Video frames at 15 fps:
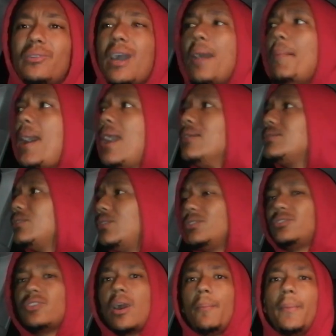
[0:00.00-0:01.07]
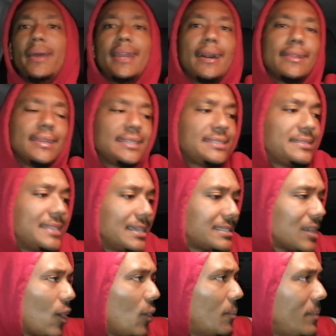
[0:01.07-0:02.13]
to come out on top. And now this
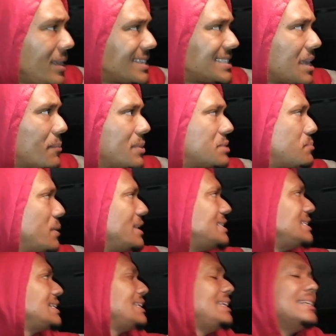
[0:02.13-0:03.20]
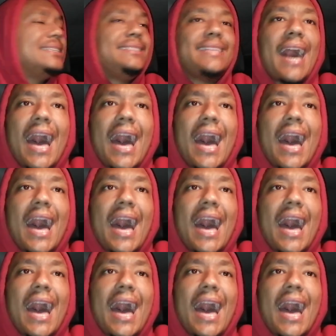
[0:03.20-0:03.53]
this whole mixtape is basically a